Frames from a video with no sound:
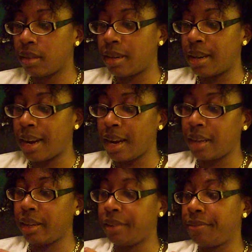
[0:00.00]
nine
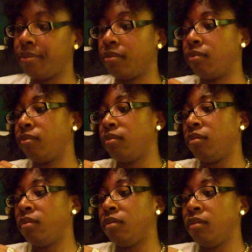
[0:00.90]
and
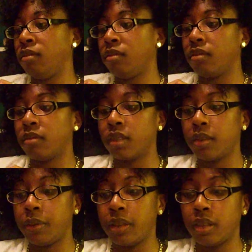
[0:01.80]

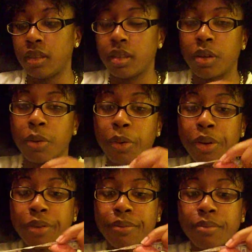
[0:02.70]
what is this? A quarter.